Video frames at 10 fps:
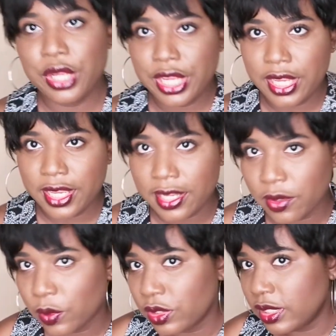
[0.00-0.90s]

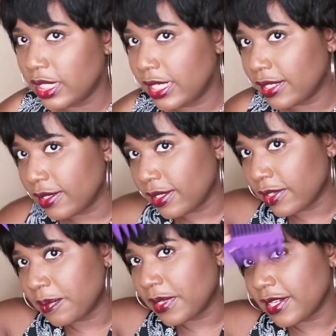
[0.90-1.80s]
wig will need a
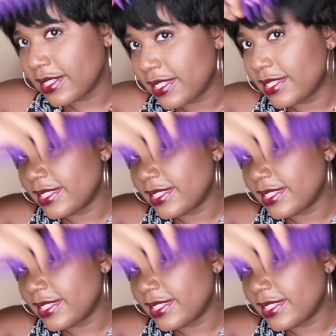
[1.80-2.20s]
little bit of